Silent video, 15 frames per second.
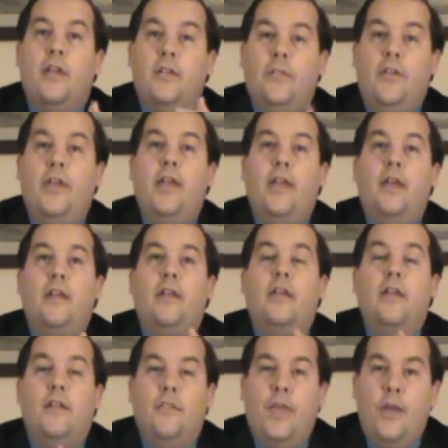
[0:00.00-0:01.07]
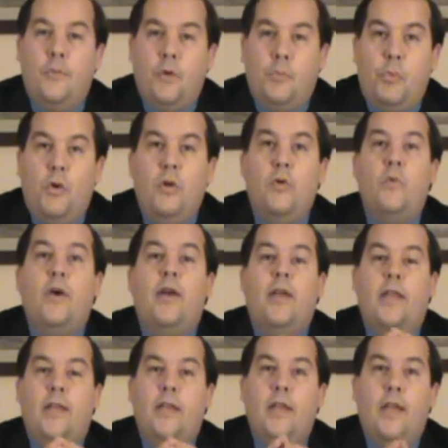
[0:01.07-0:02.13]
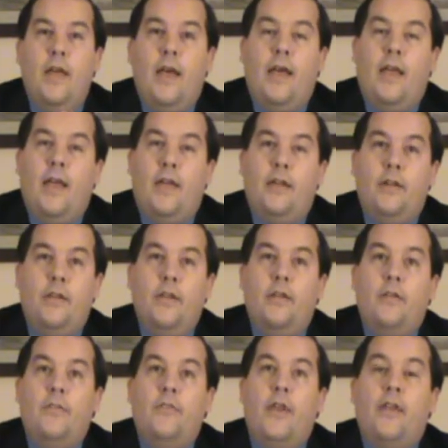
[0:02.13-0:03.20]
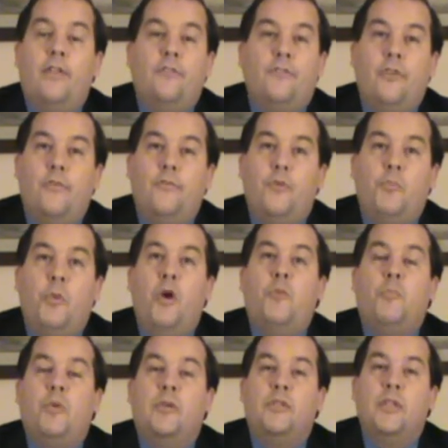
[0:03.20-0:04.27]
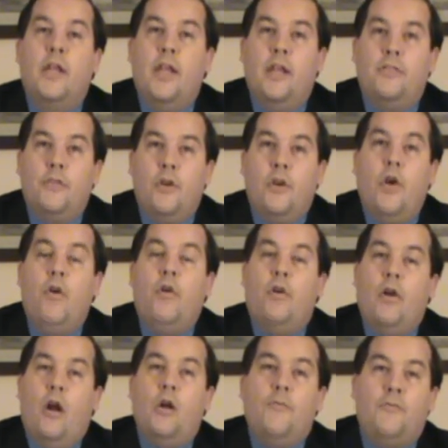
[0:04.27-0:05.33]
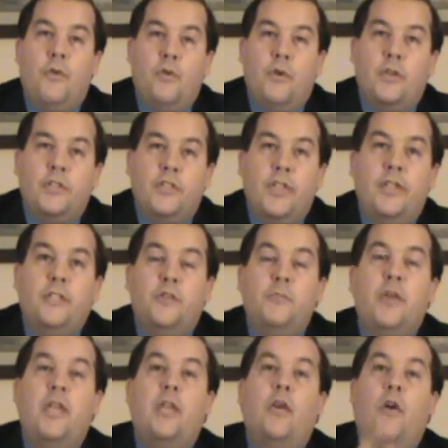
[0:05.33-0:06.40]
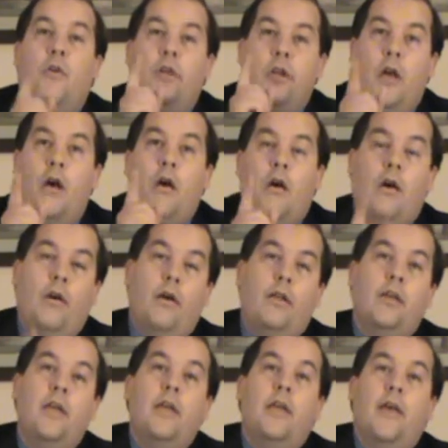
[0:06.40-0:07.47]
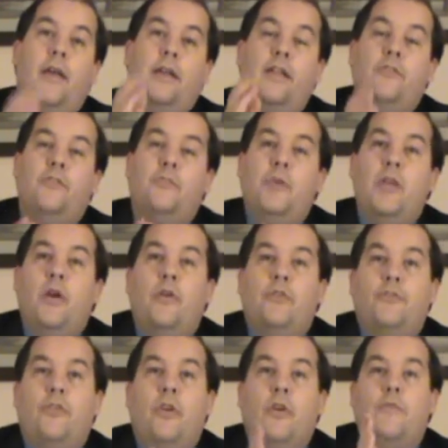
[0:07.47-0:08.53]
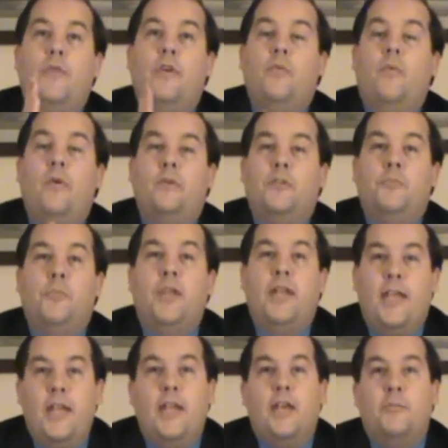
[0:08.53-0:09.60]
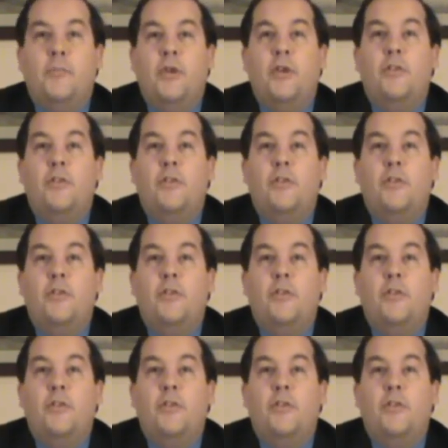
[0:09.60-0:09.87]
then they were put away and they had served their purpose and they're gone. Our focus needs to be on God and needs to be on serving and worshiping Him